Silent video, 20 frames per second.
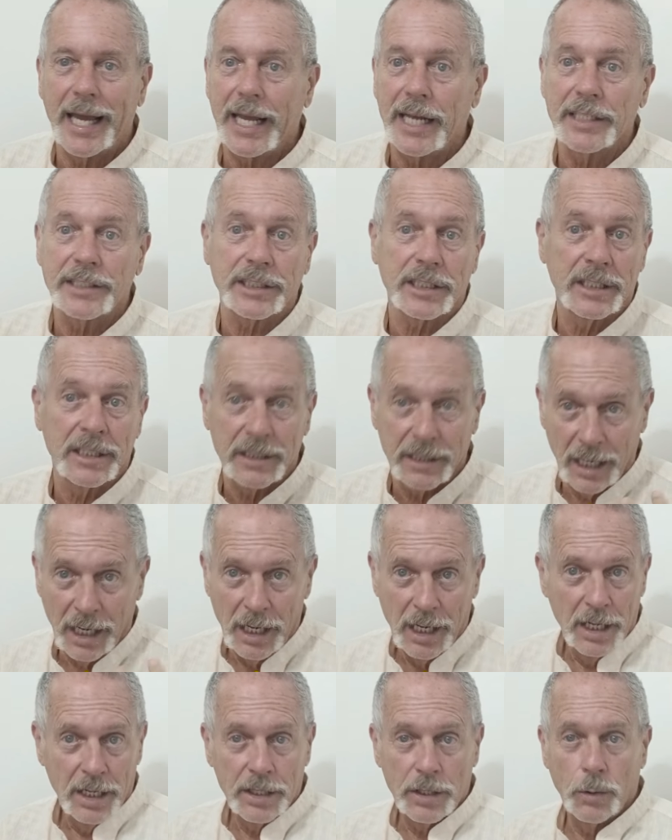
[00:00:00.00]
eggs, and
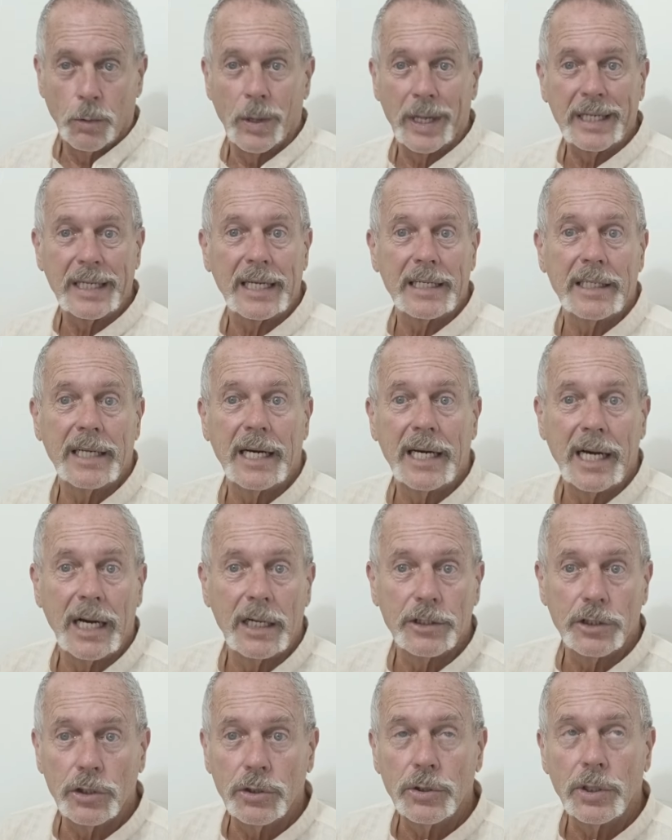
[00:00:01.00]
the one
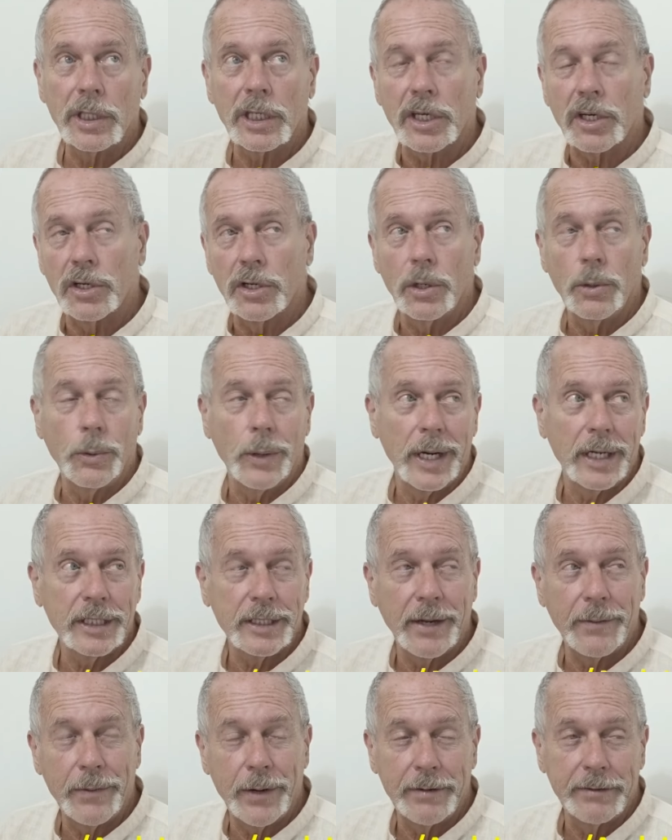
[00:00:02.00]
newer girl,
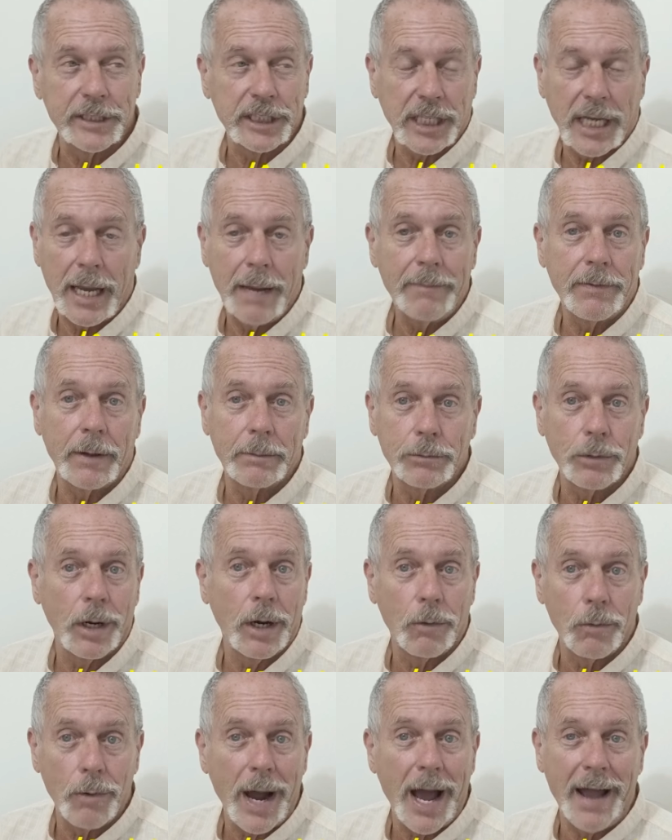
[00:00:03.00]
wherever she came from,
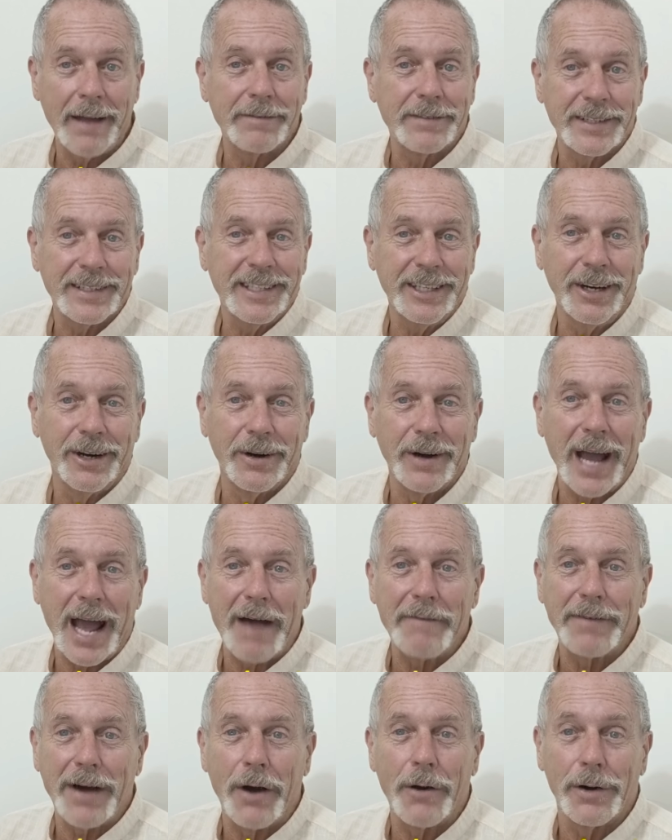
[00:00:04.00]
arrived, you know,
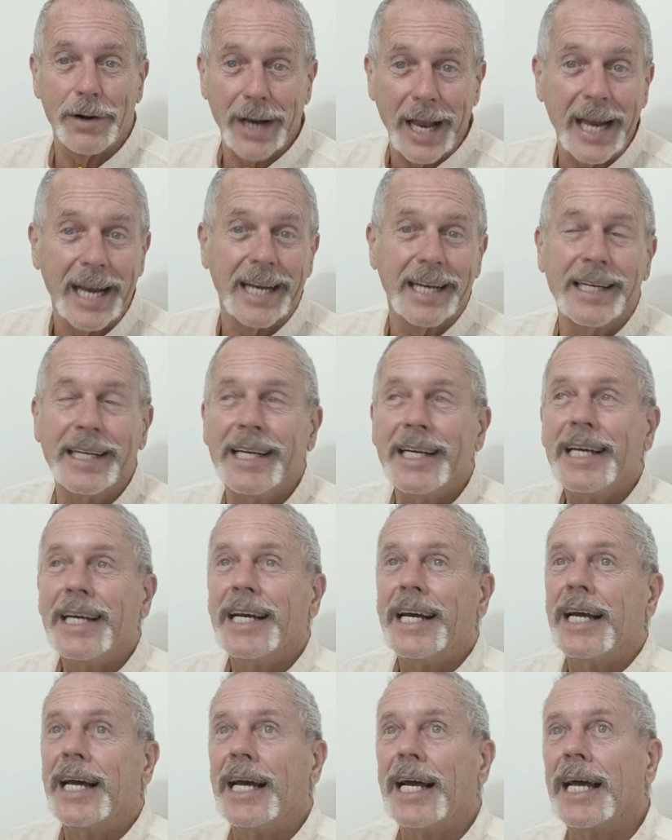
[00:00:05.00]
half hour late.
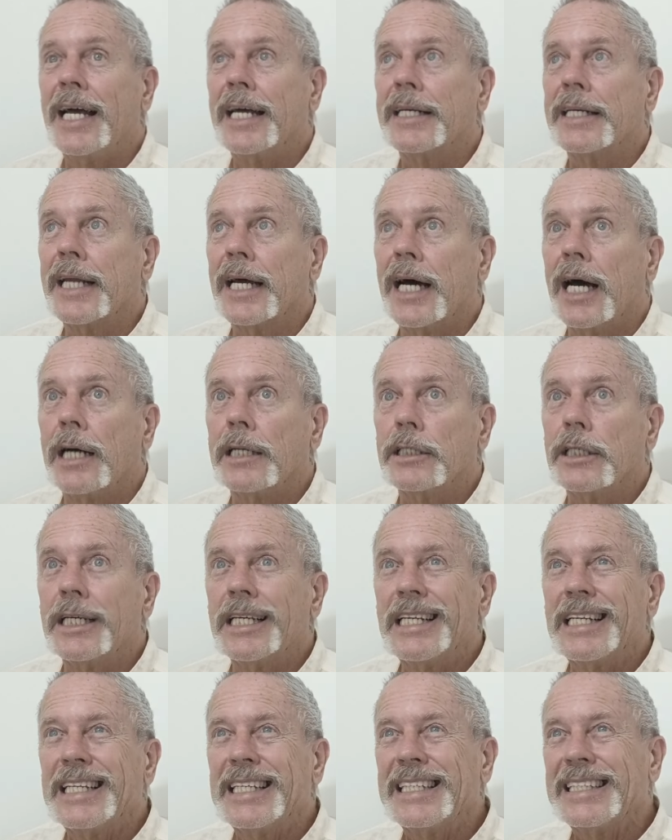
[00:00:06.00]
And
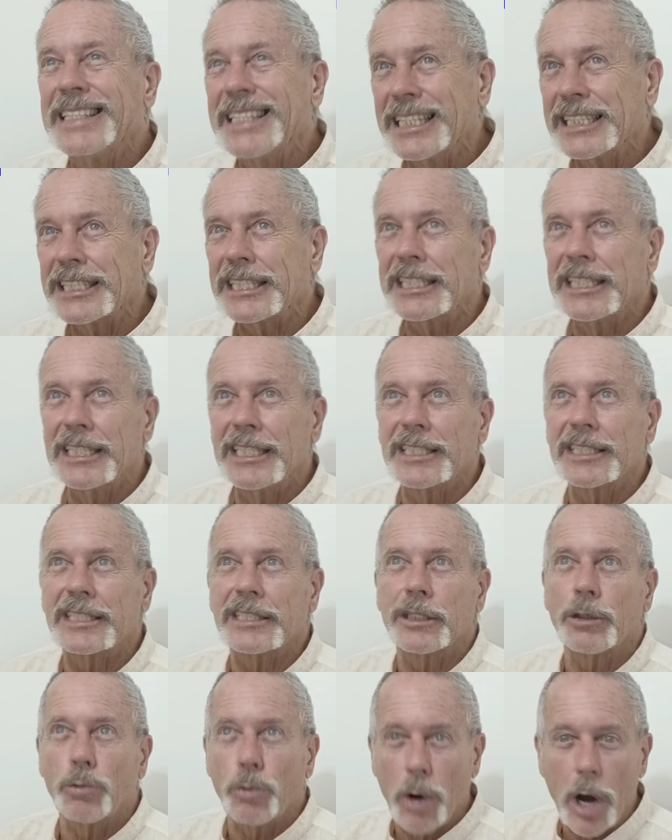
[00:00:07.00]
this
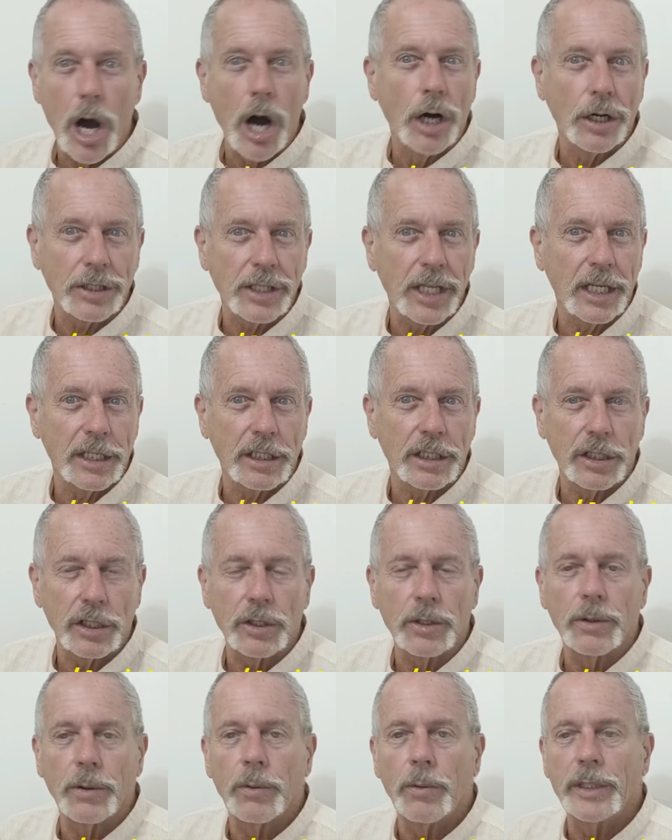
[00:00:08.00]
is the wrong thing to
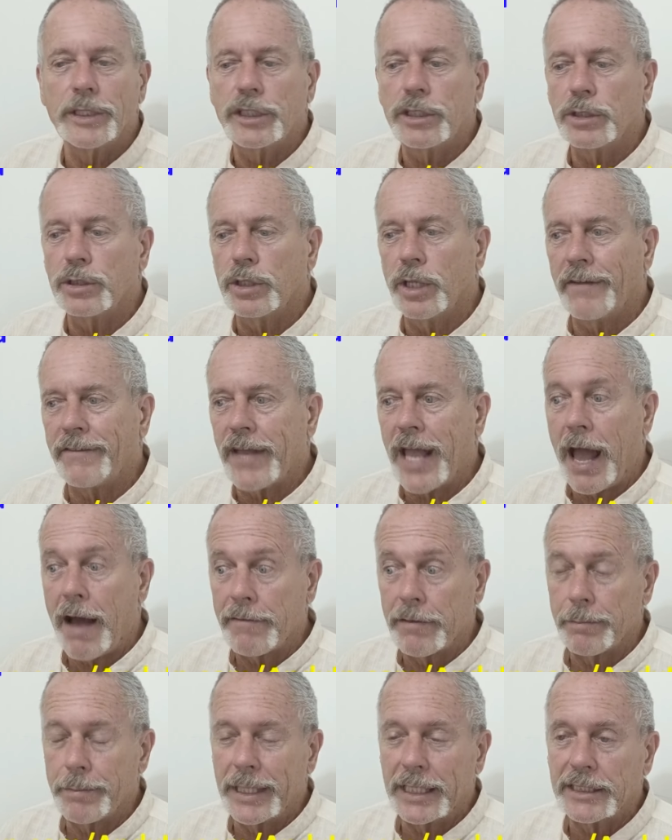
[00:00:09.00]
do. If you
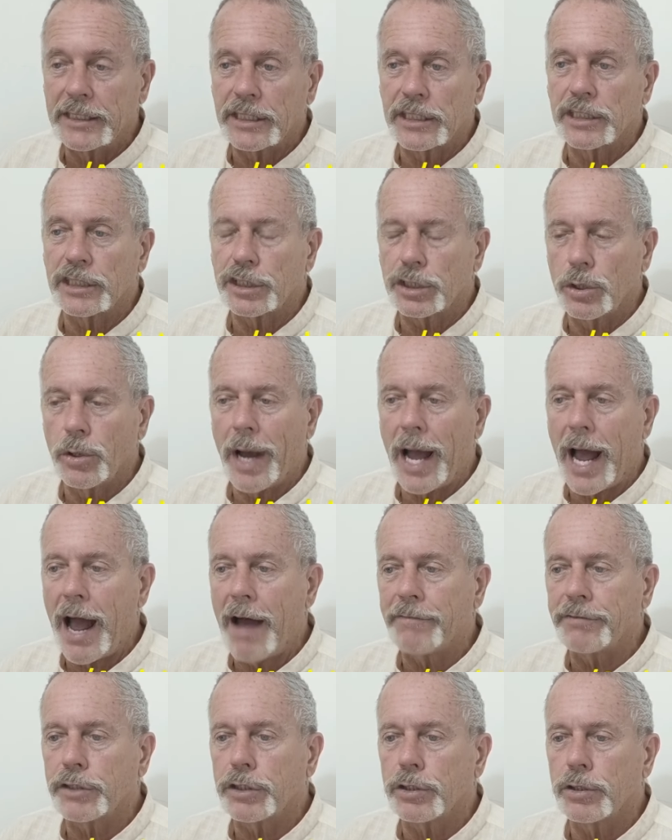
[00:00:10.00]
have a business, you
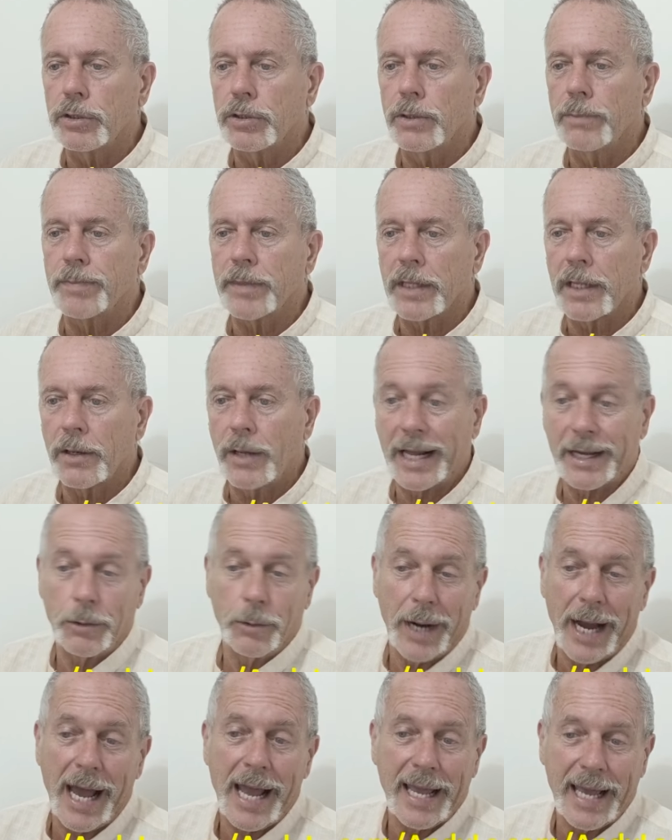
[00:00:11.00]
have to,
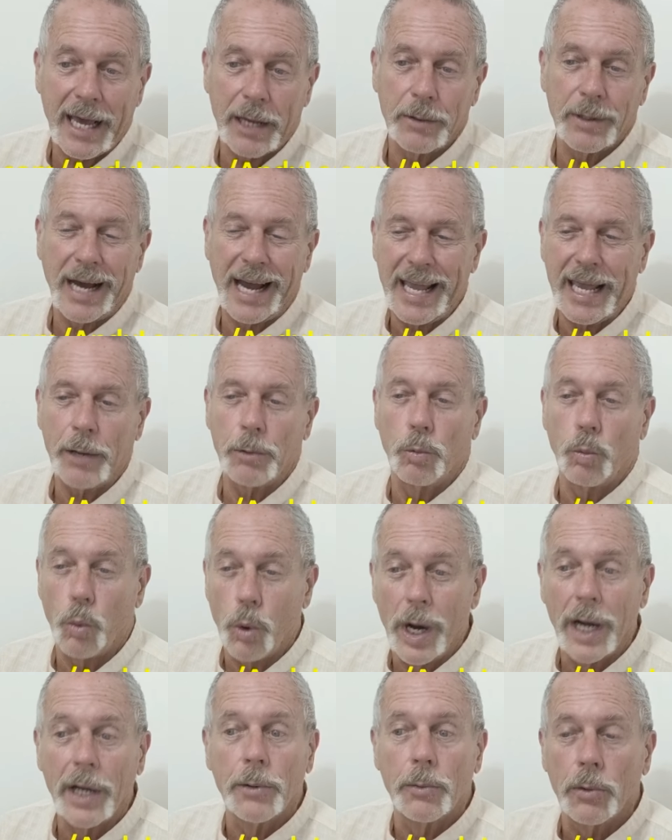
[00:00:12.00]
like when I had
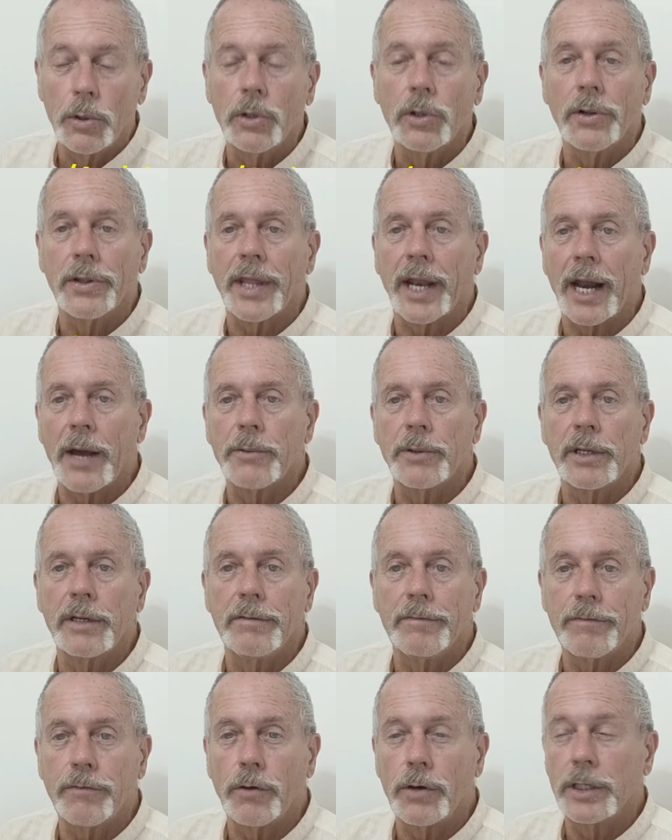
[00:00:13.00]
one rule that I would
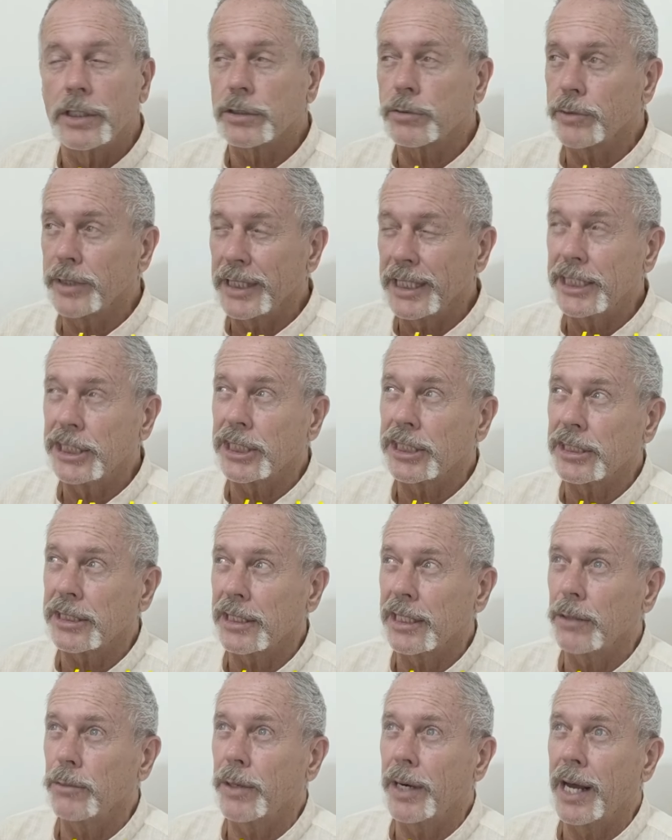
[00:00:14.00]
enforce
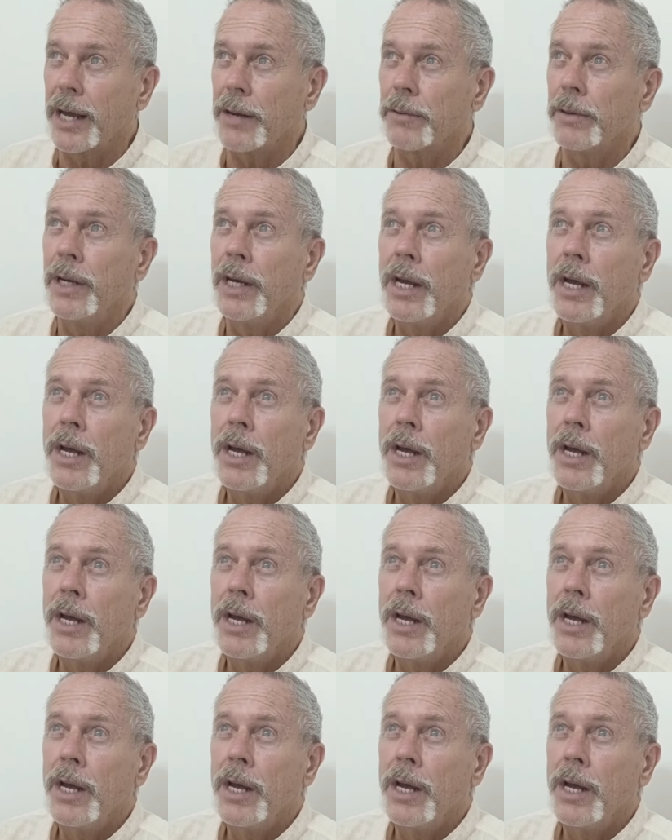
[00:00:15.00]
religiously when I